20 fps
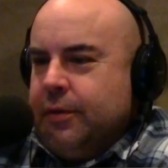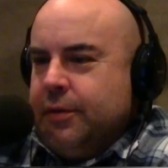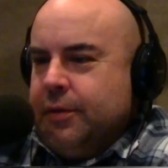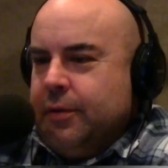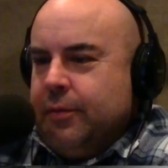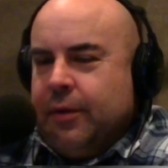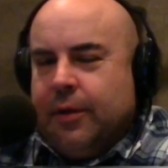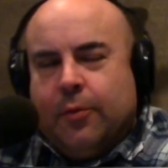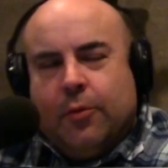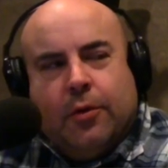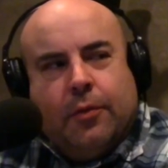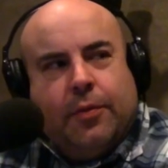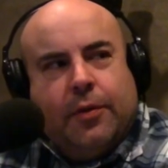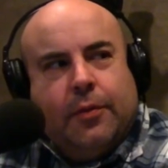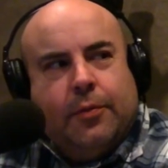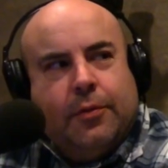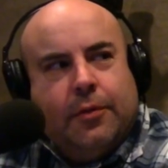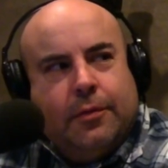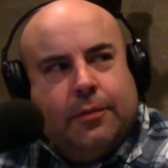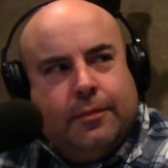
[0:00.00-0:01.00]
to so many more
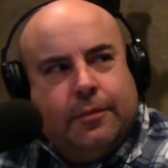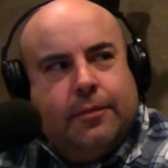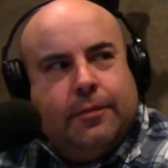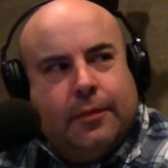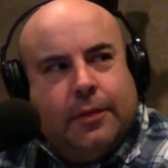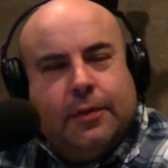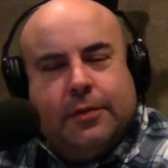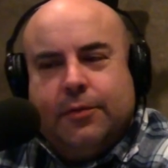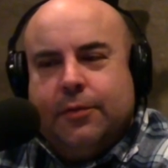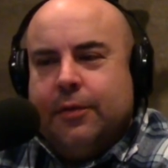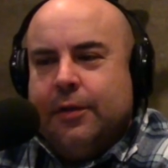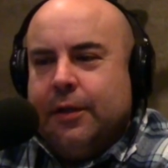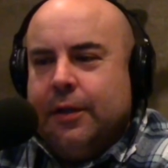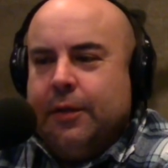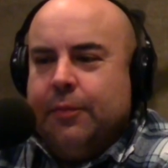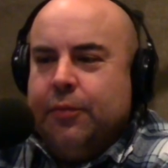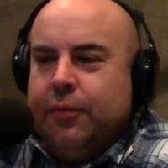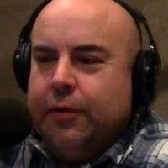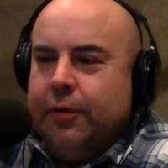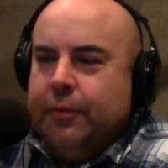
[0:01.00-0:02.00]
people. Yeah. It's really yeah.
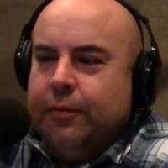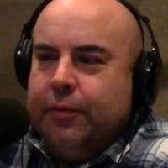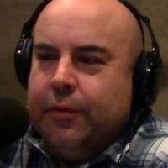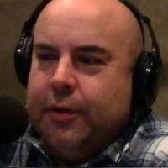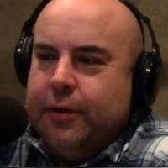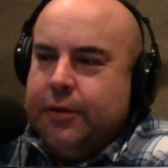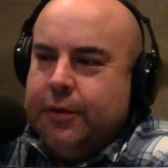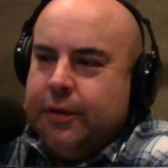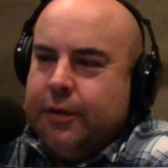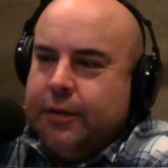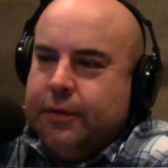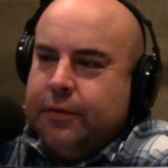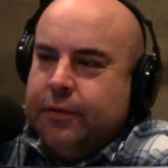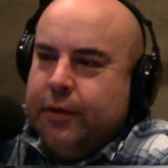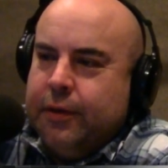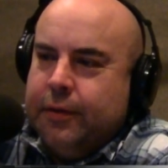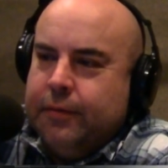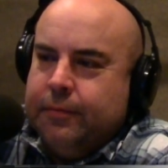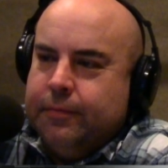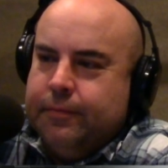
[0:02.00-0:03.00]
an important project. It's
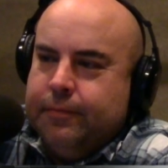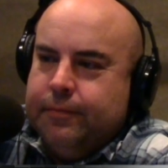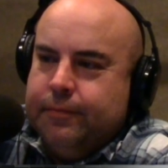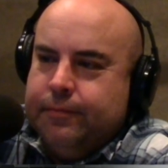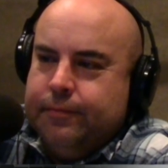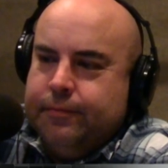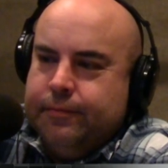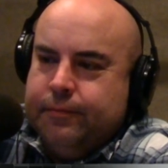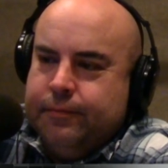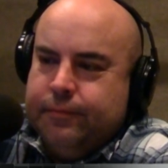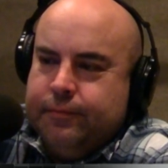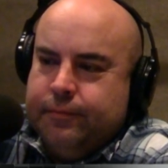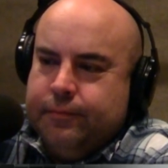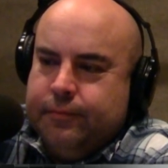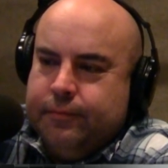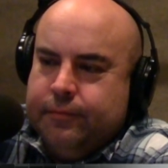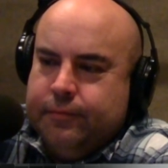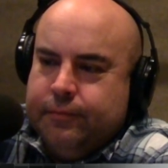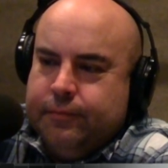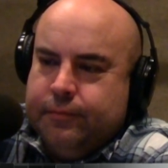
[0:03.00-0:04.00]
That's great. cool. Dean,
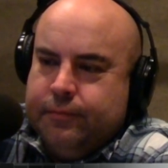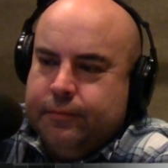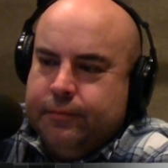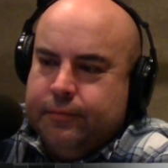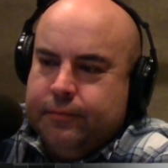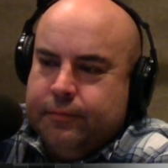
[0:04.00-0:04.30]
Carli, thanks